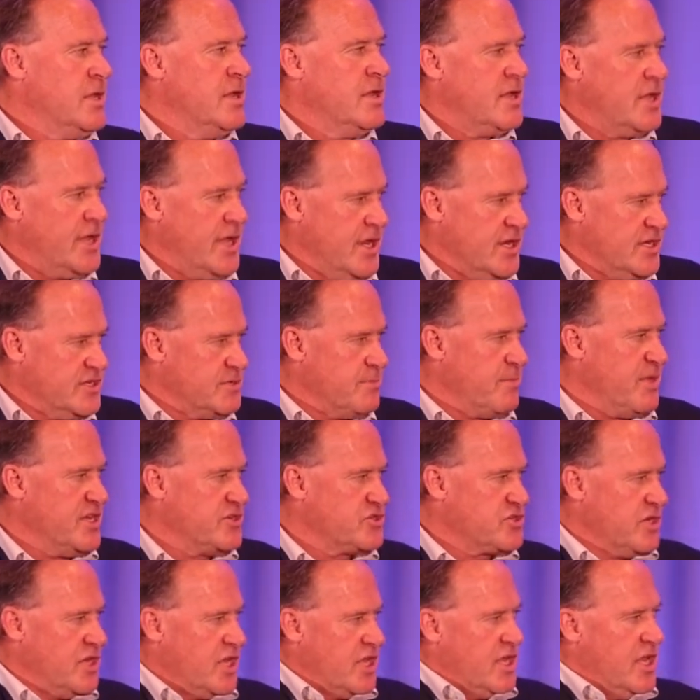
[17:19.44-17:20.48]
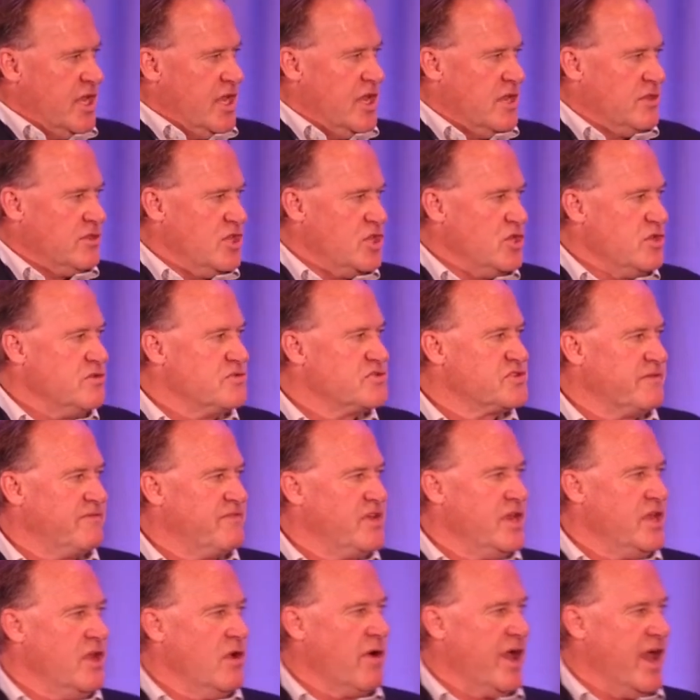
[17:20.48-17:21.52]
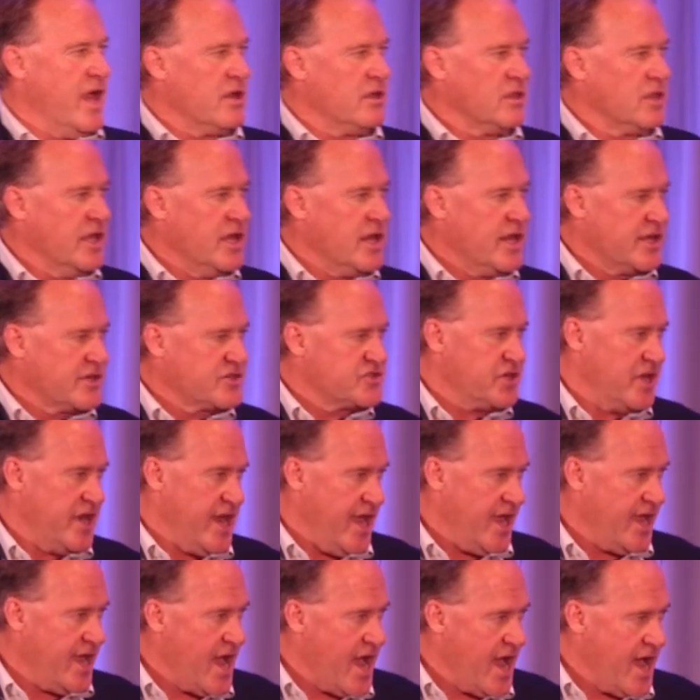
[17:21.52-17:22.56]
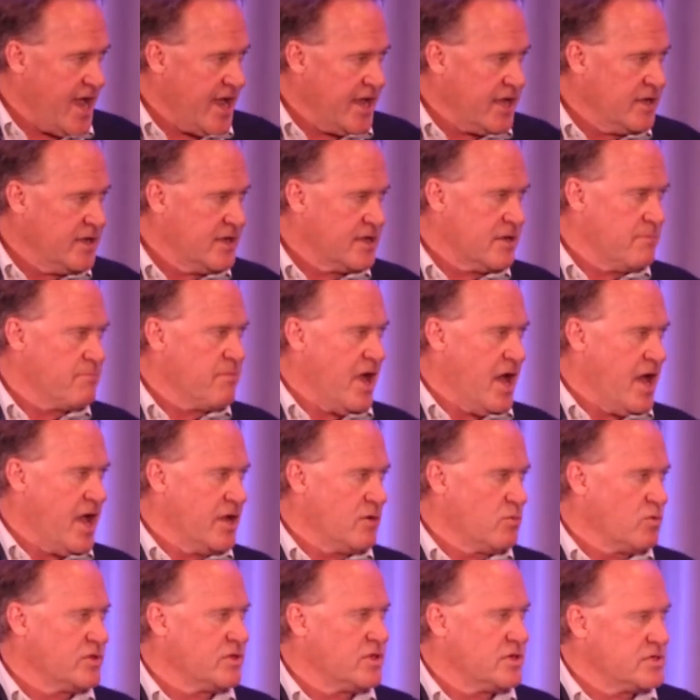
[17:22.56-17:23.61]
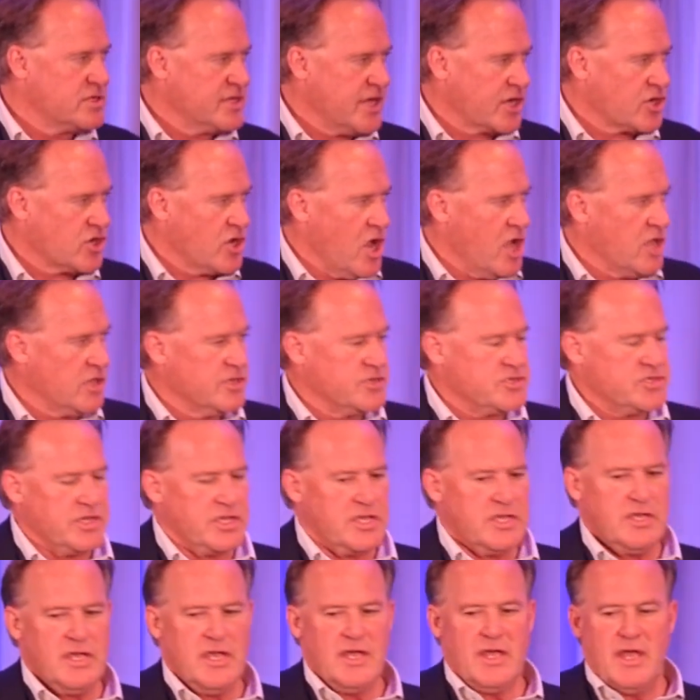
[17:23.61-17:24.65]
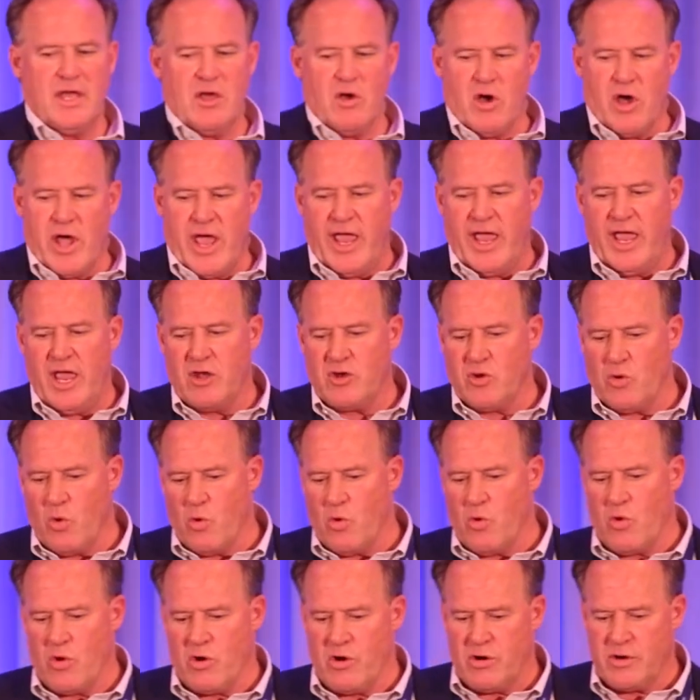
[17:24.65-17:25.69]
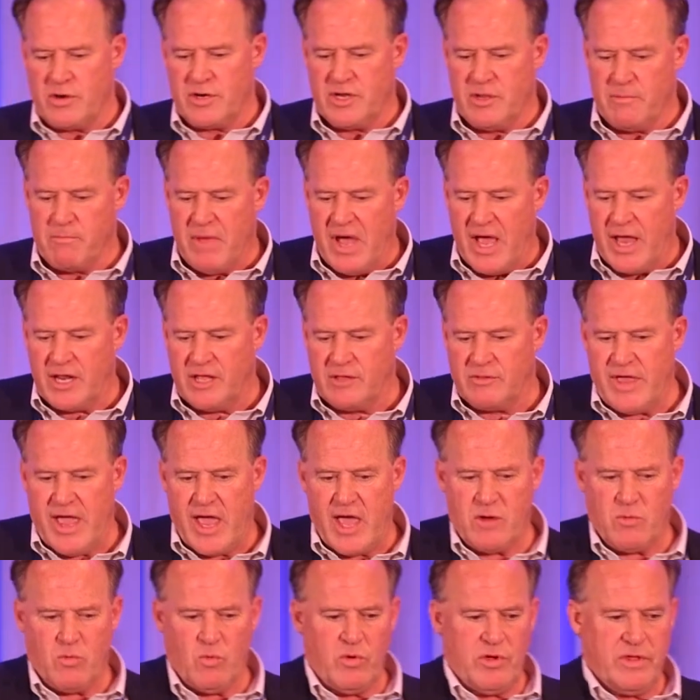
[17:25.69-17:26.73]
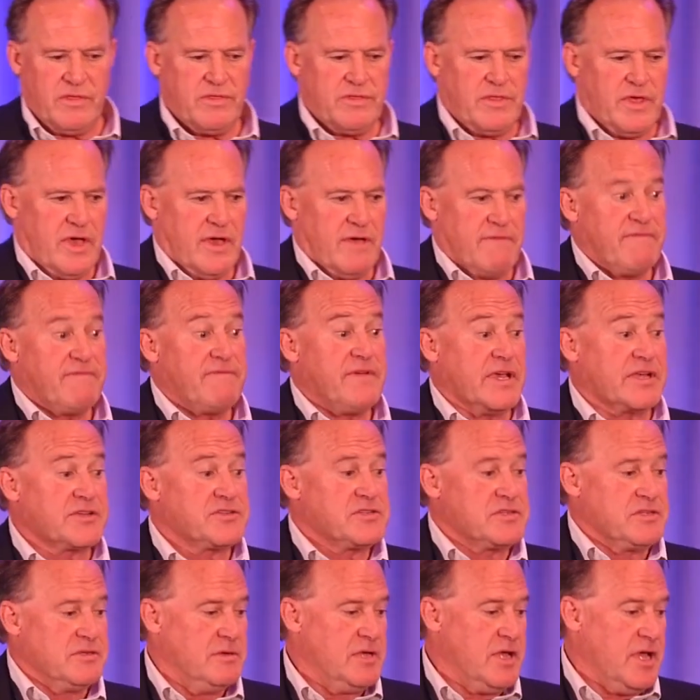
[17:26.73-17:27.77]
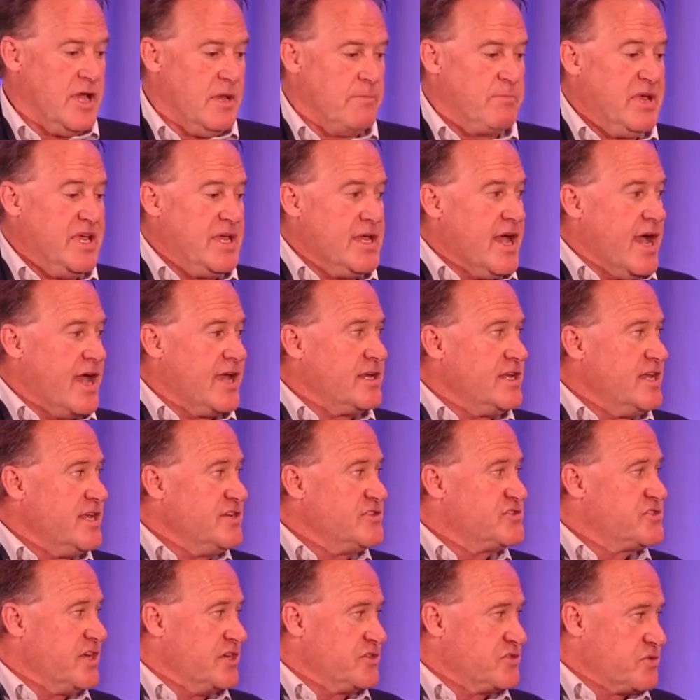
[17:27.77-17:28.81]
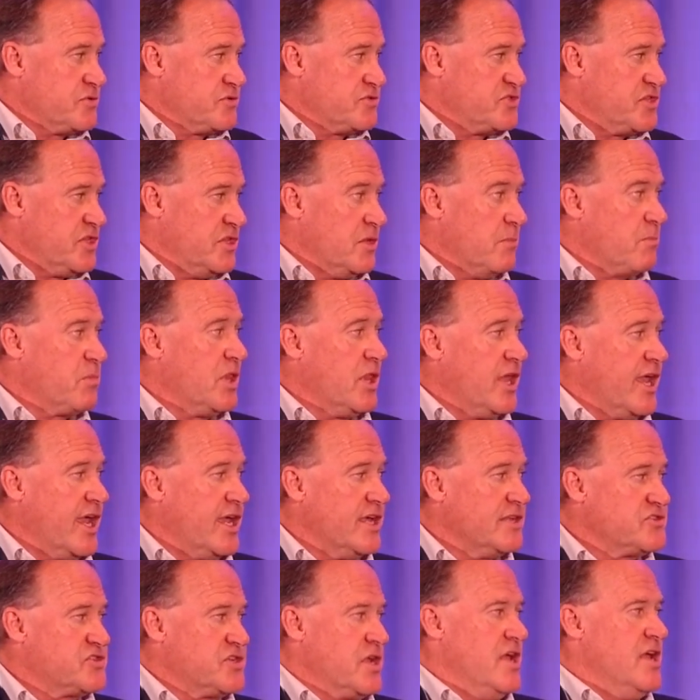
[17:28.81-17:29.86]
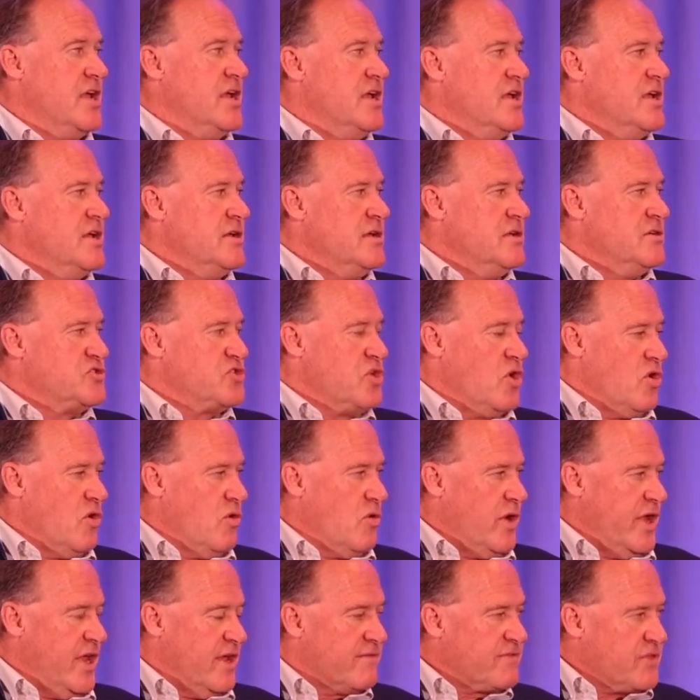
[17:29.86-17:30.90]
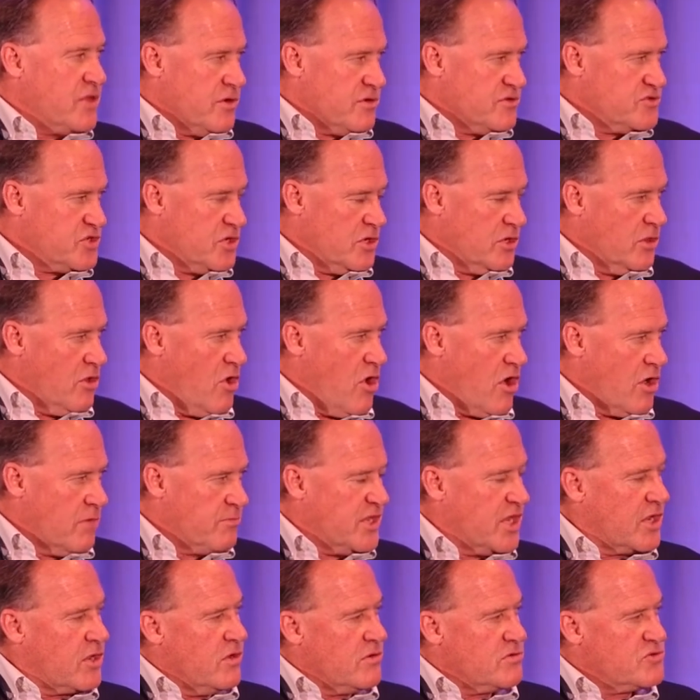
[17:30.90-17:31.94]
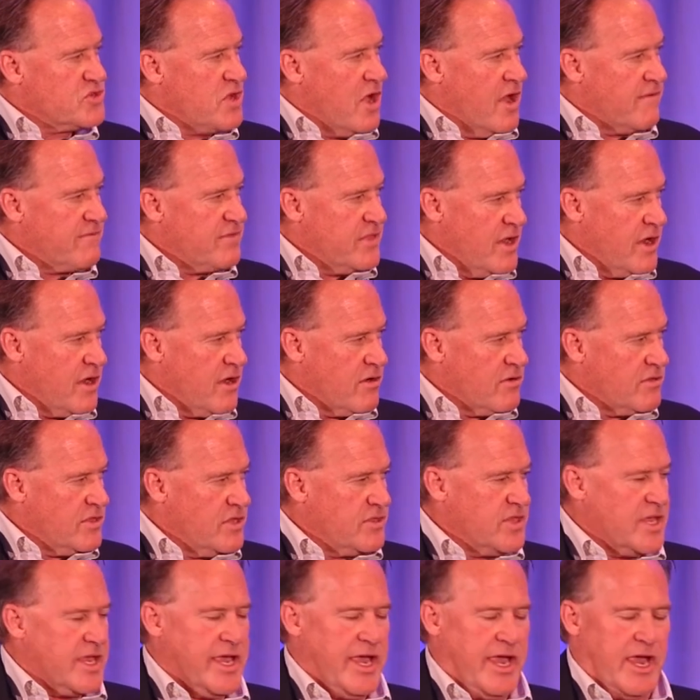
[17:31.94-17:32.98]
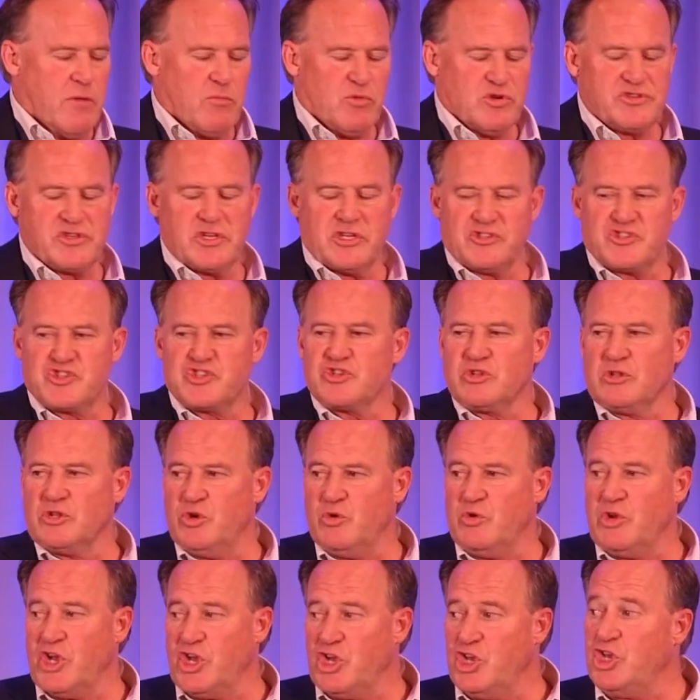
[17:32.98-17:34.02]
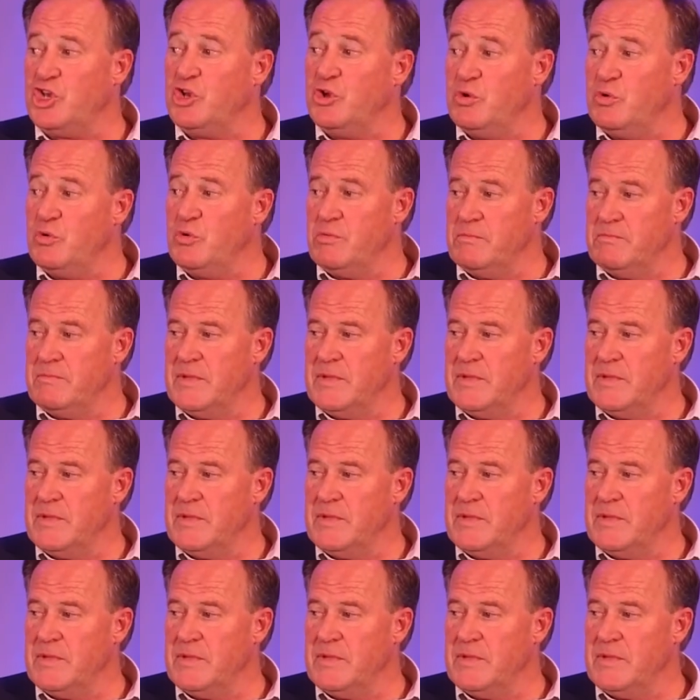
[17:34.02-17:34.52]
And as I mentioned again, the use of video analytics and AI combined with the technology and or combining that with fixed PID sensors in the plants. So if there's an alarm that goes off there, then the cameras can salute a cue